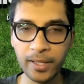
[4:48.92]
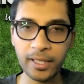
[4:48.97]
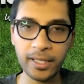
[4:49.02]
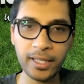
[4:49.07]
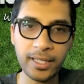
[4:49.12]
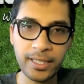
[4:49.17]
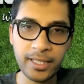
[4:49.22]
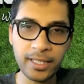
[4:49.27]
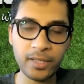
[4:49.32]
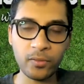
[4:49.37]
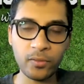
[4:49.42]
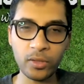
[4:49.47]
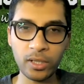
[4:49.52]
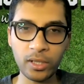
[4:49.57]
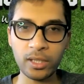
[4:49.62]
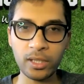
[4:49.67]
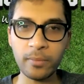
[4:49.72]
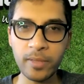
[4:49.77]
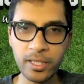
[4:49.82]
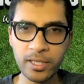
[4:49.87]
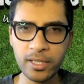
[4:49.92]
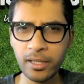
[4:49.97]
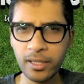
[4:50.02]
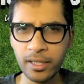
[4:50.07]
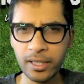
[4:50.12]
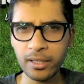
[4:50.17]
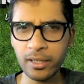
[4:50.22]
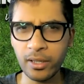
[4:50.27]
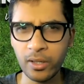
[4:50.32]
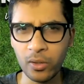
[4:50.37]
And that's, I think, what the club has done.
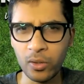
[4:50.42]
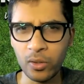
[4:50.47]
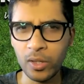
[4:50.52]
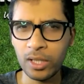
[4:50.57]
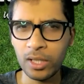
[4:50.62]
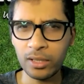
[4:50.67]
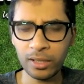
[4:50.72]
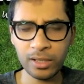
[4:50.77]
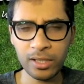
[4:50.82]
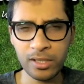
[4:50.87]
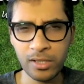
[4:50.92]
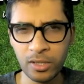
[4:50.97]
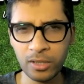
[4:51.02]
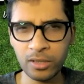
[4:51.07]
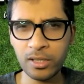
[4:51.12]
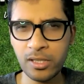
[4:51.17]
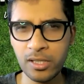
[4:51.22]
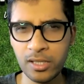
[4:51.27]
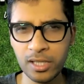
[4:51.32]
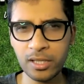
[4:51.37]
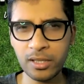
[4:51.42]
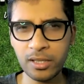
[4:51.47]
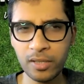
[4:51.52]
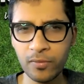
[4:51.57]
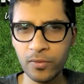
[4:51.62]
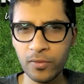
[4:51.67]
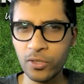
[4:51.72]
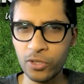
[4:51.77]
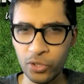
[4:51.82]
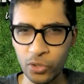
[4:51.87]
And, the consultancy thing
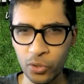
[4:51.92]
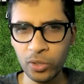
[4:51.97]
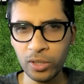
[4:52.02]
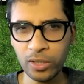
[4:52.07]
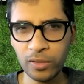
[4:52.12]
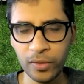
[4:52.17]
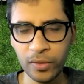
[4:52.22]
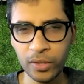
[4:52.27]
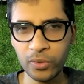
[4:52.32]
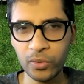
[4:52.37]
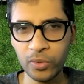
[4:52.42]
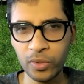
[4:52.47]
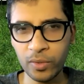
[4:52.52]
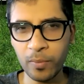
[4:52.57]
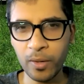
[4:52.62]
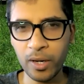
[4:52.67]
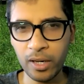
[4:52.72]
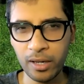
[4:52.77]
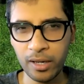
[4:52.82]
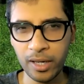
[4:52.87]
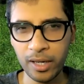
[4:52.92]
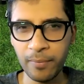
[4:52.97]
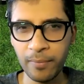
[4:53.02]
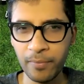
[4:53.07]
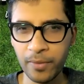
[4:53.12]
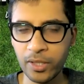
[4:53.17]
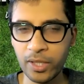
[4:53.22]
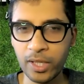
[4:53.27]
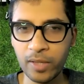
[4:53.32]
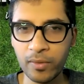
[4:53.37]
was a joke when you do it part-time,
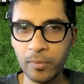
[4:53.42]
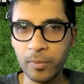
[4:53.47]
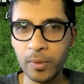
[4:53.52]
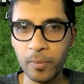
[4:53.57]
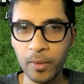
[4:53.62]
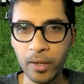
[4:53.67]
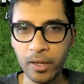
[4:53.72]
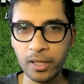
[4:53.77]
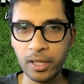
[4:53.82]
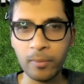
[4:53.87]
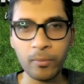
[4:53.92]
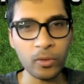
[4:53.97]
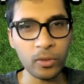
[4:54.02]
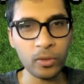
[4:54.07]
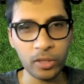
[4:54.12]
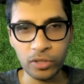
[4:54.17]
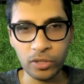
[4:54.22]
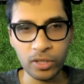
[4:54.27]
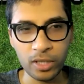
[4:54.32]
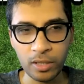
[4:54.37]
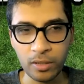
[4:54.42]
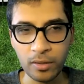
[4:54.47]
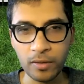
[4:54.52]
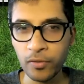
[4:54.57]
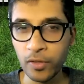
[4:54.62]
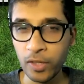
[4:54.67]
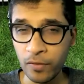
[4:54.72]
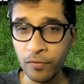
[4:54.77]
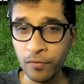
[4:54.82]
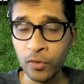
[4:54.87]
when you give him a part-time role. They should,
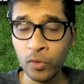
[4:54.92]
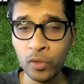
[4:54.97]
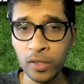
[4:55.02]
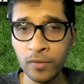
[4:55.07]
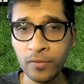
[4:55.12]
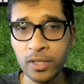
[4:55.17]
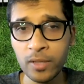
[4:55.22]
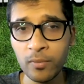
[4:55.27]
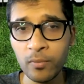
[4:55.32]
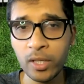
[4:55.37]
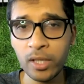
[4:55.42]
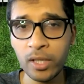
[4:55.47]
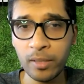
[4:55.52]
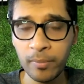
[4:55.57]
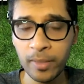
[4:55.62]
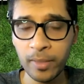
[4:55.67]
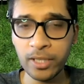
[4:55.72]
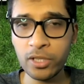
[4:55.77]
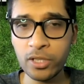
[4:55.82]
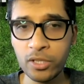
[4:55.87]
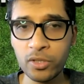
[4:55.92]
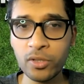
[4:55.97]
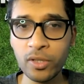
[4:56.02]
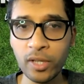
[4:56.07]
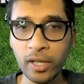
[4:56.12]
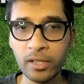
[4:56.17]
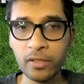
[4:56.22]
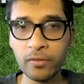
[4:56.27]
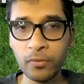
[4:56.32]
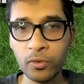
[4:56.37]
if you give someone at Manchester
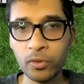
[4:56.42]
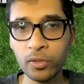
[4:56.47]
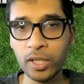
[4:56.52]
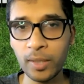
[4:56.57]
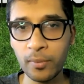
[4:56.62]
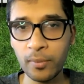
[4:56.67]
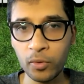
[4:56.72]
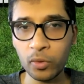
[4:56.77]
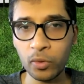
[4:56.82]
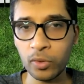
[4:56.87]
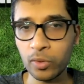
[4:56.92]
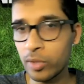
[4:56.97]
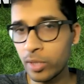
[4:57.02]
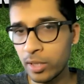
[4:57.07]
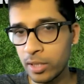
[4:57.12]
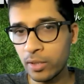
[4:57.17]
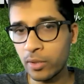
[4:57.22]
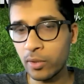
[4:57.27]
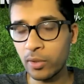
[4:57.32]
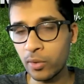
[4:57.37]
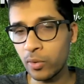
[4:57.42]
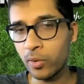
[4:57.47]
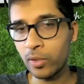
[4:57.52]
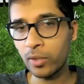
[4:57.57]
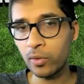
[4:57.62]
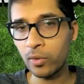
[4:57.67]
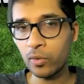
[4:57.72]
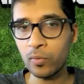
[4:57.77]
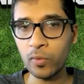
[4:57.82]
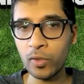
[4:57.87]
United a full-time role, do you think they're going to
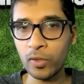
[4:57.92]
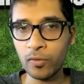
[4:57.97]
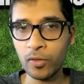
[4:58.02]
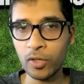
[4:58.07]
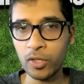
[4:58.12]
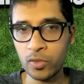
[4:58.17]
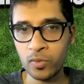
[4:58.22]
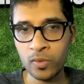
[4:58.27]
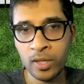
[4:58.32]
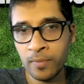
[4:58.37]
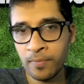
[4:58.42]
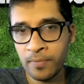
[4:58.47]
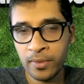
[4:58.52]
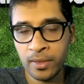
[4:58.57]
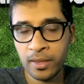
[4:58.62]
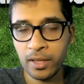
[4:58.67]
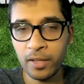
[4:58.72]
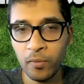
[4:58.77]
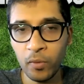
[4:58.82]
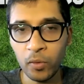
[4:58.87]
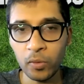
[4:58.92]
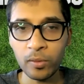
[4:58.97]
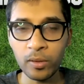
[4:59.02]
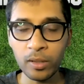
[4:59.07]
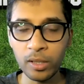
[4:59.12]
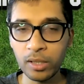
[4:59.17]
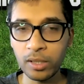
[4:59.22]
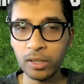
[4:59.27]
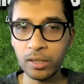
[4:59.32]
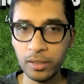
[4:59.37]
go work for Austria? They won't.
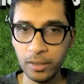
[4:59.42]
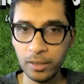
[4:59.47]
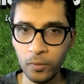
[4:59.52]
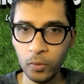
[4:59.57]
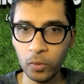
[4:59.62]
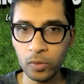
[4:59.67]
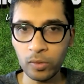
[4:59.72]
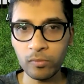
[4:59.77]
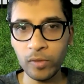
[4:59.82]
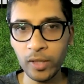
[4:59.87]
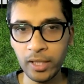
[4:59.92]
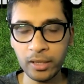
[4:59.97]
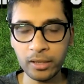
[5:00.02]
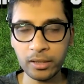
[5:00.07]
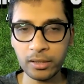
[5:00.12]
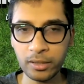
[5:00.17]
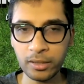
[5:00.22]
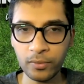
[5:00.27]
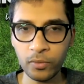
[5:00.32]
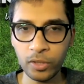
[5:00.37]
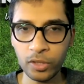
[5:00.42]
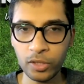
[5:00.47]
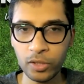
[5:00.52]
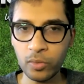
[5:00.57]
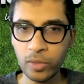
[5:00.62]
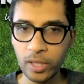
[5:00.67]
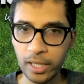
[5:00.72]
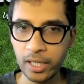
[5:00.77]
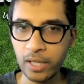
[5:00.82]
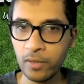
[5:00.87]
They won't, right? They wouldn't
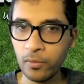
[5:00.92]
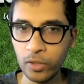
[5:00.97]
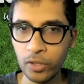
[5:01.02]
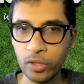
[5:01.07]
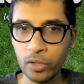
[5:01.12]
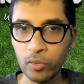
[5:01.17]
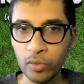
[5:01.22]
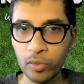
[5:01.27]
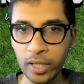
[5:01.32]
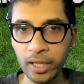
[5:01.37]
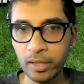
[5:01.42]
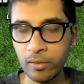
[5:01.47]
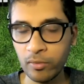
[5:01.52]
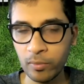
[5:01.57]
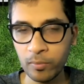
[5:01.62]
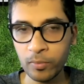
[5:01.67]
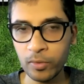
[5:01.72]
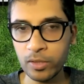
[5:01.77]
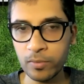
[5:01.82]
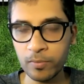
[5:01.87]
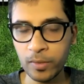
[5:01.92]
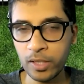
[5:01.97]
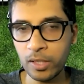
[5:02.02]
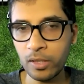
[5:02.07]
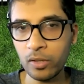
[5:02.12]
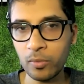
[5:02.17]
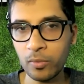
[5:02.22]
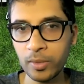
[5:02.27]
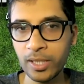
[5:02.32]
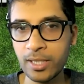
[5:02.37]
do He wouldn't do that. He would put, but
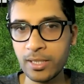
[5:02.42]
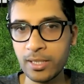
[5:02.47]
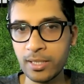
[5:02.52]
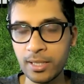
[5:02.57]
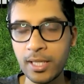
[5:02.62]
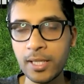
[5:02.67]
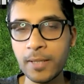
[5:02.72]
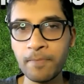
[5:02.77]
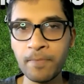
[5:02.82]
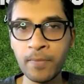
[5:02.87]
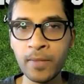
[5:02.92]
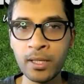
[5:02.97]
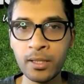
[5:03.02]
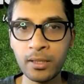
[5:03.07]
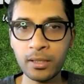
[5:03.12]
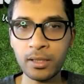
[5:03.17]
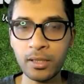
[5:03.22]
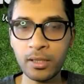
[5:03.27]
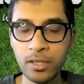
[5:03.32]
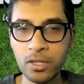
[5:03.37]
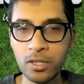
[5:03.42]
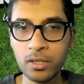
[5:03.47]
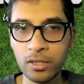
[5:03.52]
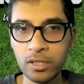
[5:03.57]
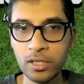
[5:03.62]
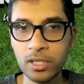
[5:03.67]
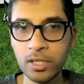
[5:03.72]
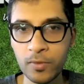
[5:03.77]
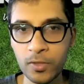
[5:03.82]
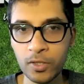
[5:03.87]
but that's the thing. The
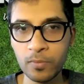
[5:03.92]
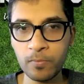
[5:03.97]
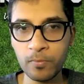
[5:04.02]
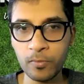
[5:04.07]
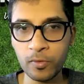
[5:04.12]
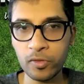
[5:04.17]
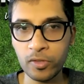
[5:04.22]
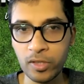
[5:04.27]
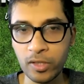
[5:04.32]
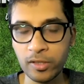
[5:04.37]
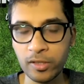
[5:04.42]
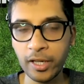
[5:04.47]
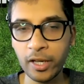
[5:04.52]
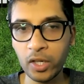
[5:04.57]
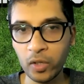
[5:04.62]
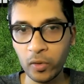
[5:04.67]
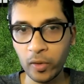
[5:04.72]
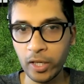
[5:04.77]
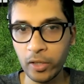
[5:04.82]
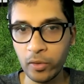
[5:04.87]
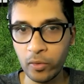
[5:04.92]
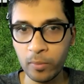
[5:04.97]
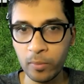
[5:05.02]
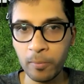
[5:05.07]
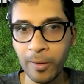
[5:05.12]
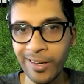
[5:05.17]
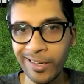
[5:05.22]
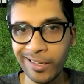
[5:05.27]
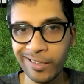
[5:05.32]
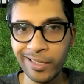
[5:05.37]
consultancy was downgraded to a
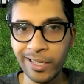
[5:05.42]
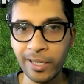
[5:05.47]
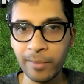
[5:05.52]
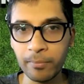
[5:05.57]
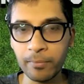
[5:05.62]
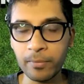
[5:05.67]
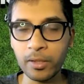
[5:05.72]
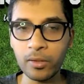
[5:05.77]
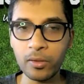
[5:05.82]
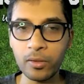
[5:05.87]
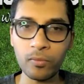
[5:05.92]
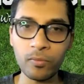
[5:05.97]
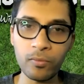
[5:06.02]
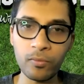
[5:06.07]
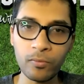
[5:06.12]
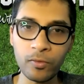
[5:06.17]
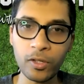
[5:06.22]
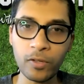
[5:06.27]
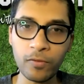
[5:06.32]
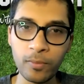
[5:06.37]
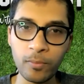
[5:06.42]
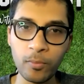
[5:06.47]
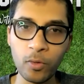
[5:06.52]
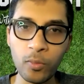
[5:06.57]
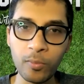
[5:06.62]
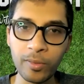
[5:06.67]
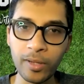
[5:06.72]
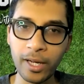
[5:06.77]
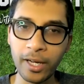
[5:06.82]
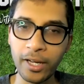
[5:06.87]
part-time, work from
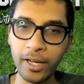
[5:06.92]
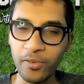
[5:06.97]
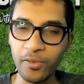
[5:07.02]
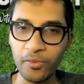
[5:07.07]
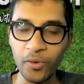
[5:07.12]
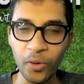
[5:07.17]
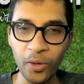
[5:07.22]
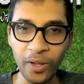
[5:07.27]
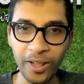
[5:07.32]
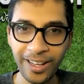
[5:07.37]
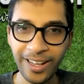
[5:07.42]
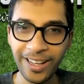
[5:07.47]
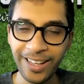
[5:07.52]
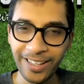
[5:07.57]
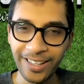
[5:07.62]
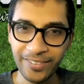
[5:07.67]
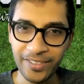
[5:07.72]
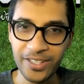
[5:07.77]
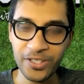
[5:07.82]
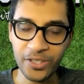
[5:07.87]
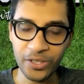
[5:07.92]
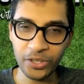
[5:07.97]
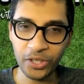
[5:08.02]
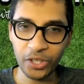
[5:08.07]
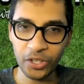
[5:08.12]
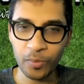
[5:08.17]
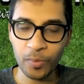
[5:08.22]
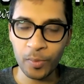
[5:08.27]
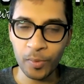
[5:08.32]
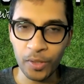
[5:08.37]
home kind of role where he's going to
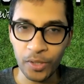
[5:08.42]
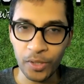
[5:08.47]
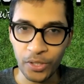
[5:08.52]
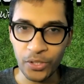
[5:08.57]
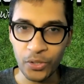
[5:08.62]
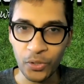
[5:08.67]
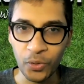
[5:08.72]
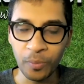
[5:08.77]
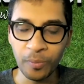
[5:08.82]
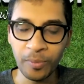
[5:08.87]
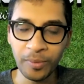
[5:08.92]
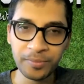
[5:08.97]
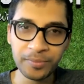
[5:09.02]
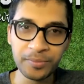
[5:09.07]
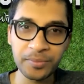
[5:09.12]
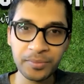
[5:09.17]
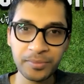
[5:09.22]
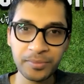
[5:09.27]
talk to people on Zoom.